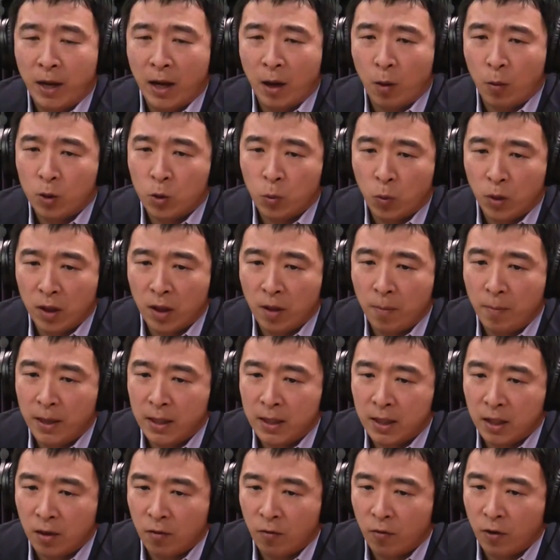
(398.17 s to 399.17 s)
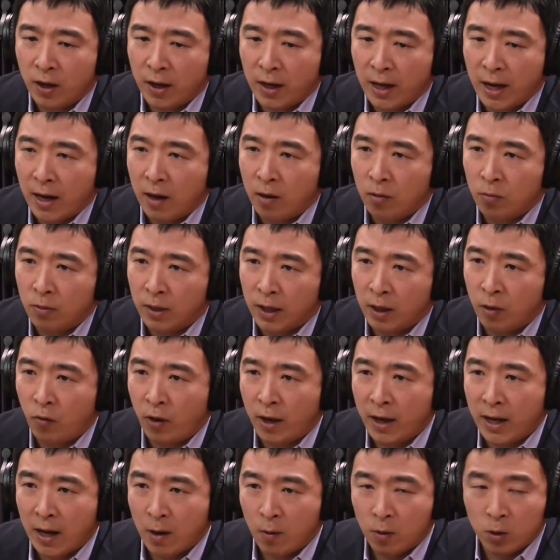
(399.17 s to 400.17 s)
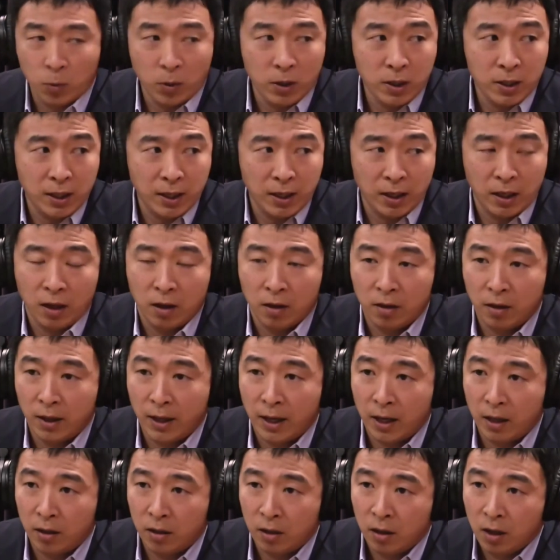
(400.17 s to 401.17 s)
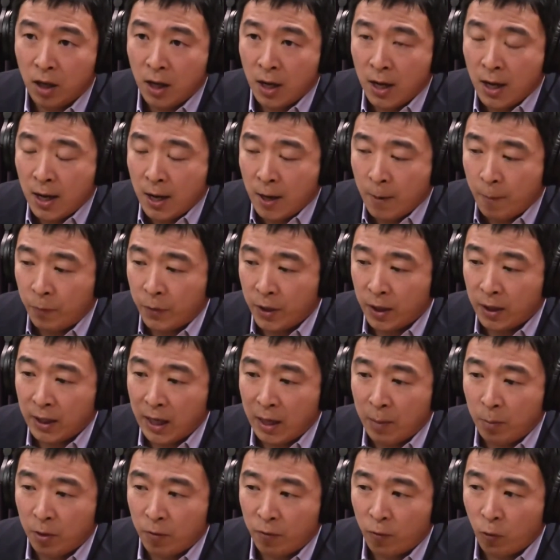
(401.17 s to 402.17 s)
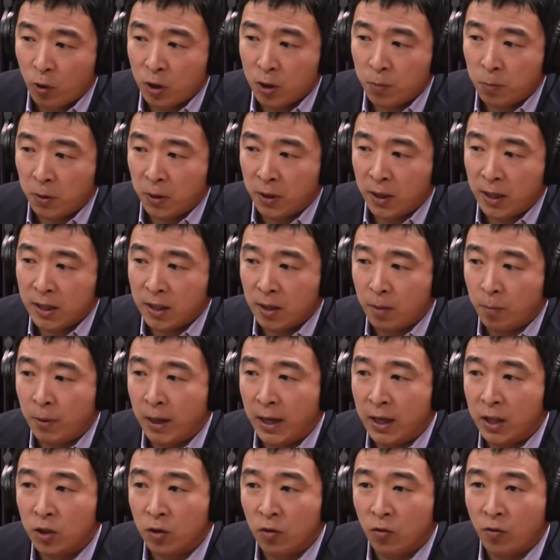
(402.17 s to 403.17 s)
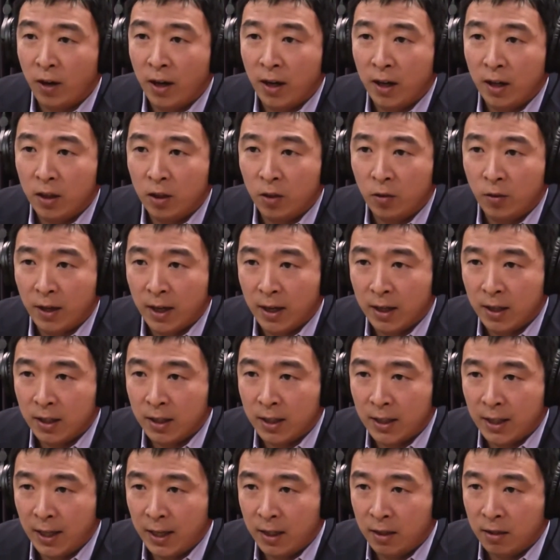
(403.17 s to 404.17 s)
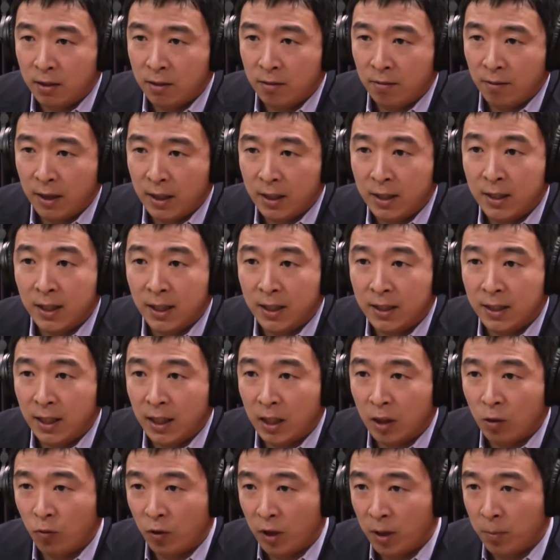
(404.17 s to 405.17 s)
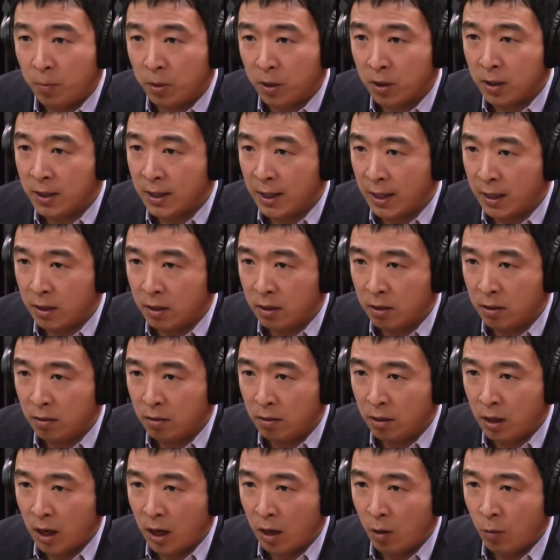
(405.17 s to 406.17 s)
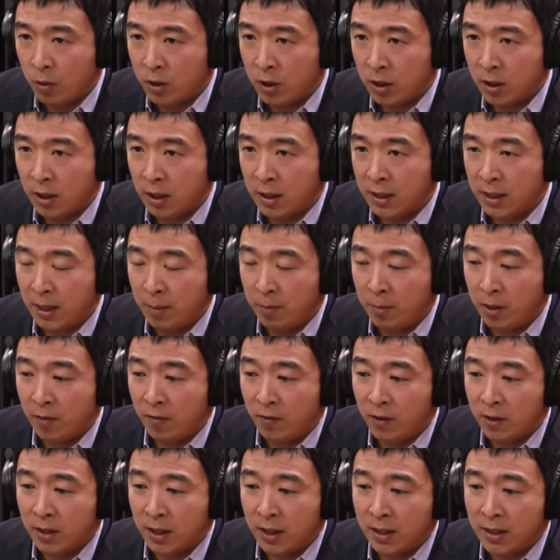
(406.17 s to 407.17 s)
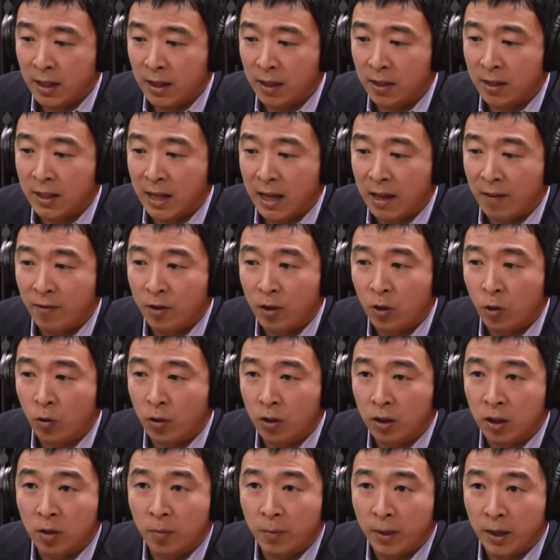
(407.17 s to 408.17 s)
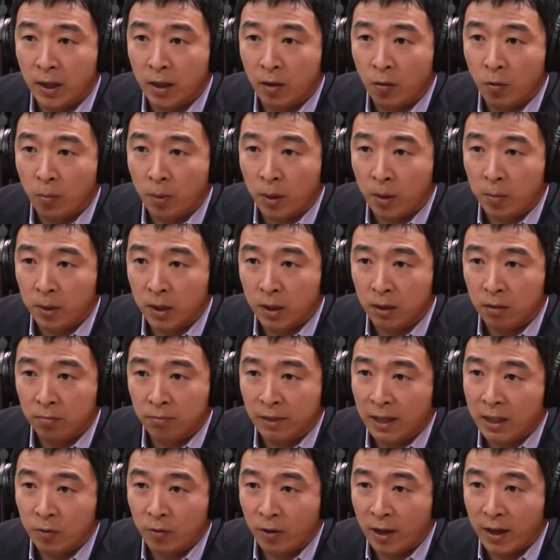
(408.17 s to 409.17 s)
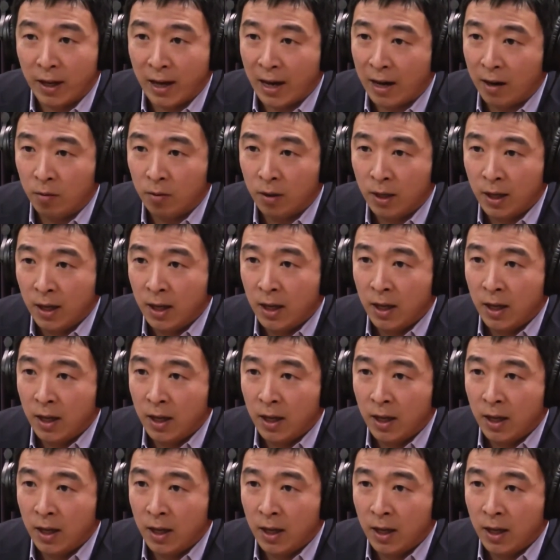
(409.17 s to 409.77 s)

Yeah, which we're in the midst of right now. Like right now, as we're sitting here together, the labor force participation rate in the United States is 63%, which is the same levels as El Salvador and the Dominican Republic. That's right now.